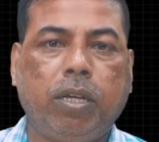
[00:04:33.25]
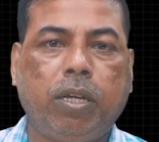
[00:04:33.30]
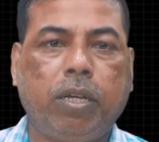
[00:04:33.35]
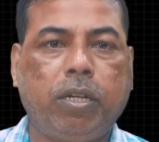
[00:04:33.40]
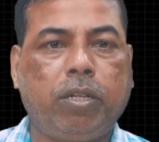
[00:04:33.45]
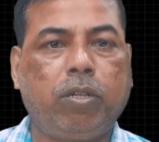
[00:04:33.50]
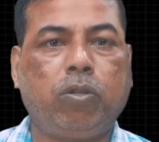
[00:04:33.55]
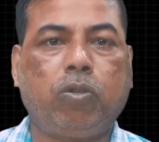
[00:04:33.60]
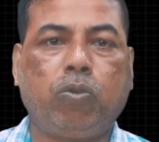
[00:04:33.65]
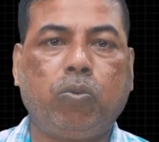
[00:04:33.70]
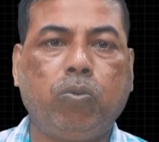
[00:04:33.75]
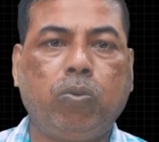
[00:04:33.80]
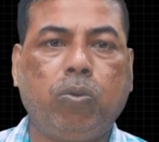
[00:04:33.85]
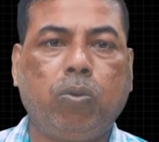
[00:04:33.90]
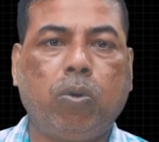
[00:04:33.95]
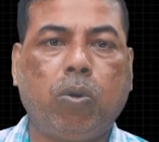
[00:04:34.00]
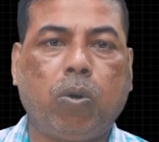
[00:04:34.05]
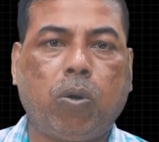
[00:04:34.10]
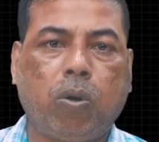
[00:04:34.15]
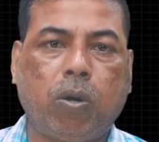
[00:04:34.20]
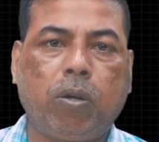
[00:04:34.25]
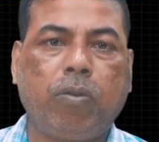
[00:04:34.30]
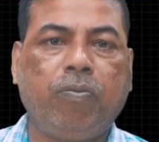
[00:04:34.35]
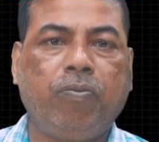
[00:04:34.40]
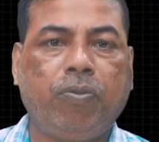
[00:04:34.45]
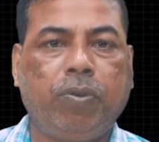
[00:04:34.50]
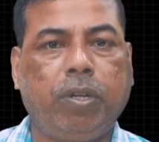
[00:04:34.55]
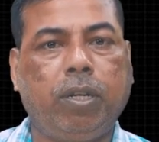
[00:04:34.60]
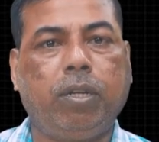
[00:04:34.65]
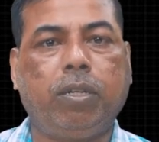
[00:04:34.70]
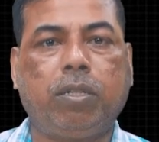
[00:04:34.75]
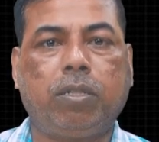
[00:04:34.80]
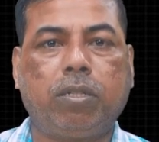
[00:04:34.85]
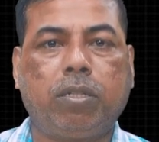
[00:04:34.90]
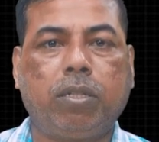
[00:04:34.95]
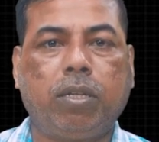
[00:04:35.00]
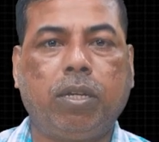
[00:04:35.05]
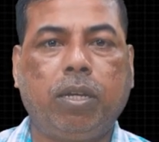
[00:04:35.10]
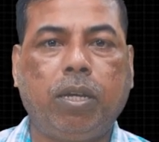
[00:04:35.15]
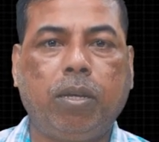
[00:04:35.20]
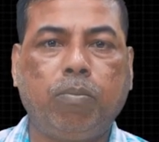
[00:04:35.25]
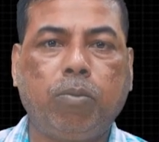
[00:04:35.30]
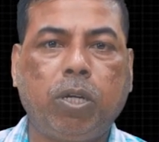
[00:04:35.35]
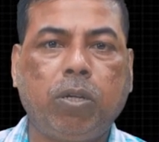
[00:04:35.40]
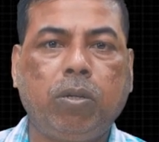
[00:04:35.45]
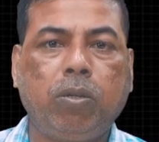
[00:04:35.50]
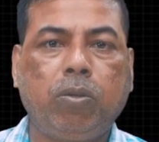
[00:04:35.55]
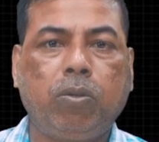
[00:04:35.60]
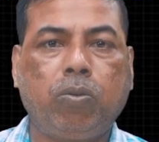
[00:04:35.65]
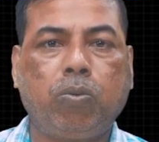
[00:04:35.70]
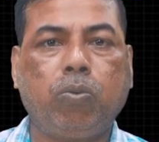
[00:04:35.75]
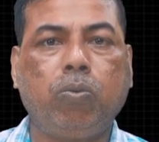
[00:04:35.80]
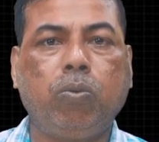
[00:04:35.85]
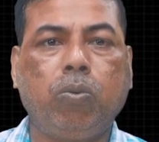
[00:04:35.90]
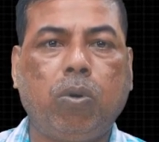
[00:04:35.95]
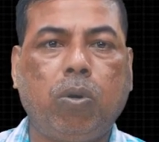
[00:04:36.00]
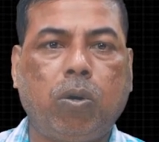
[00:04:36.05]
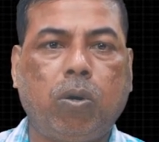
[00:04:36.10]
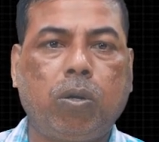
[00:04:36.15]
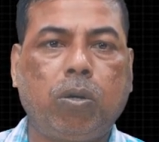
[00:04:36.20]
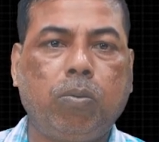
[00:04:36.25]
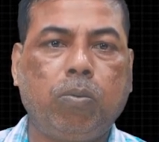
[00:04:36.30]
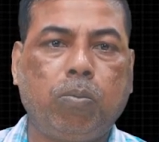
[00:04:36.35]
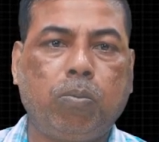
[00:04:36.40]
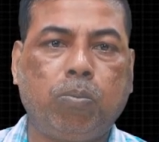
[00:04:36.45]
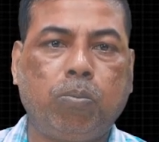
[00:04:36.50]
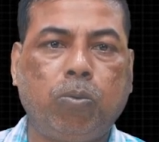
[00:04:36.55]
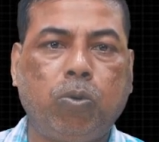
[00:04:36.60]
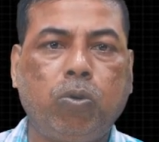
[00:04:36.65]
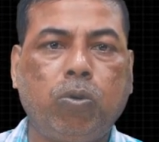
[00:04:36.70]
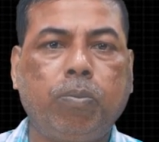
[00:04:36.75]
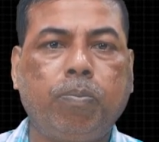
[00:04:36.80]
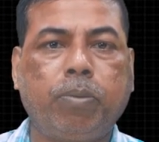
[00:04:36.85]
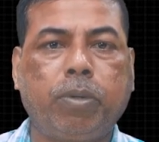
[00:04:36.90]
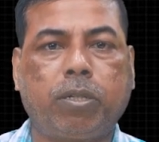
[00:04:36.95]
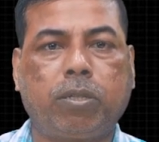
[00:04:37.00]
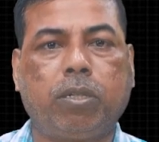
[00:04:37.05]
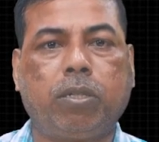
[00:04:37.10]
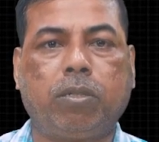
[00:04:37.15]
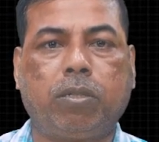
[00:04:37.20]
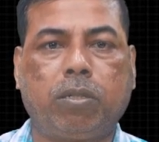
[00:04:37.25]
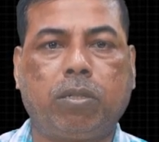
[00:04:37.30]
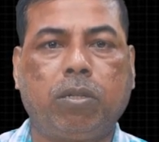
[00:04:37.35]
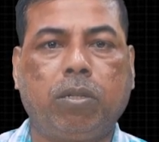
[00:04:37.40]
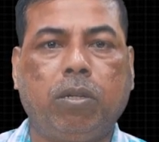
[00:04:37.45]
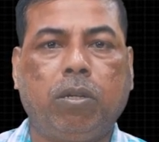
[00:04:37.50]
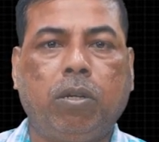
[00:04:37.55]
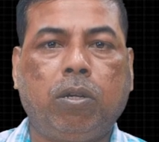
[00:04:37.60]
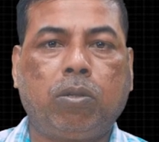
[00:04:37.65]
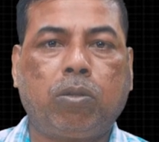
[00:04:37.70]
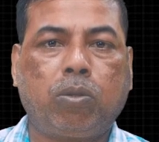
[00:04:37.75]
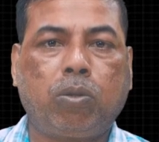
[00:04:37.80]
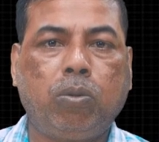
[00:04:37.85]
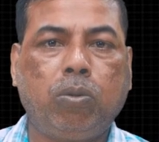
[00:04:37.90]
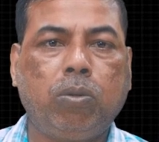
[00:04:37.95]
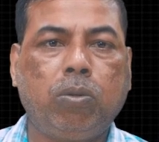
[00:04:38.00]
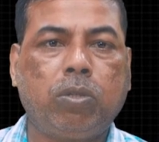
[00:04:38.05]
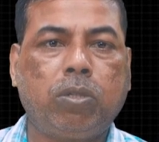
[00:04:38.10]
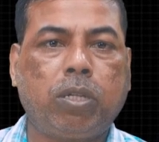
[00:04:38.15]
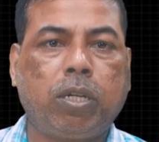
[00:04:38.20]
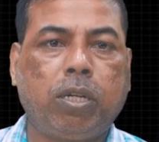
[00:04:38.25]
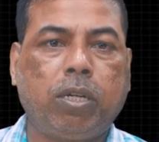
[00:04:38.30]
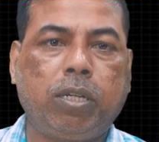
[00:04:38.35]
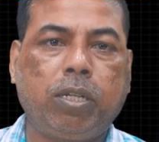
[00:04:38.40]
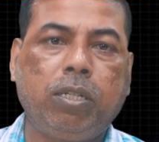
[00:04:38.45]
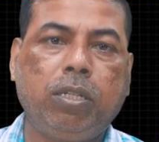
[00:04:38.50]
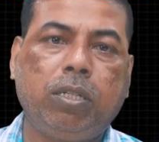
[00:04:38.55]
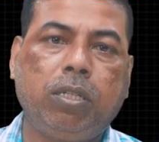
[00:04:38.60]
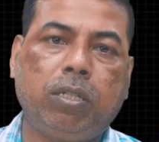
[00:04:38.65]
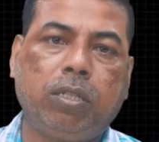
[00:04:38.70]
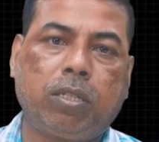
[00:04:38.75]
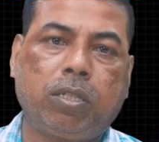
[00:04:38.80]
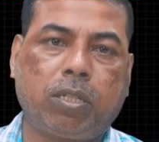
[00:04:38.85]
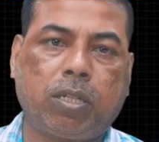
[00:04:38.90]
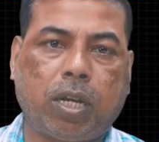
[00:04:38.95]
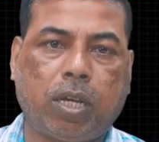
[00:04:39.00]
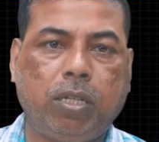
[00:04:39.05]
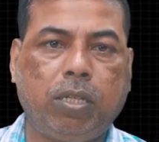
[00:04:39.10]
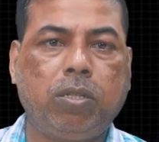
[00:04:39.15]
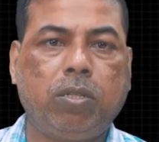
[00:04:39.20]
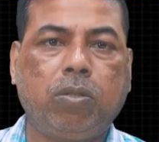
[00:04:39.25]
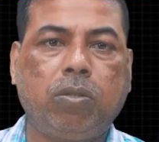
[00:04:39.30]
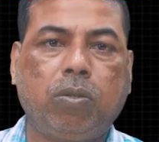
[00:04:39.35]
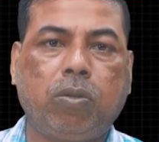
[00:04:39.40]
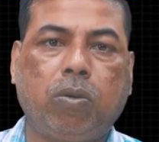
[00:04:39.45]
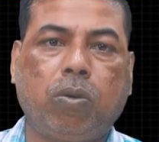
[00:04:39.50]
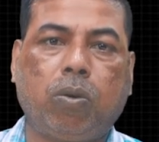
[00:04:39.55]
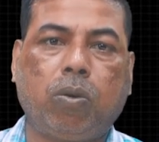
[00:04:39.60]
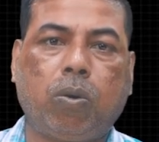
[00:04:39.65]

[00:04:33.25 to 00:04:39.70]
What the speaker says: attitude or feelings among two or more persons through certain signs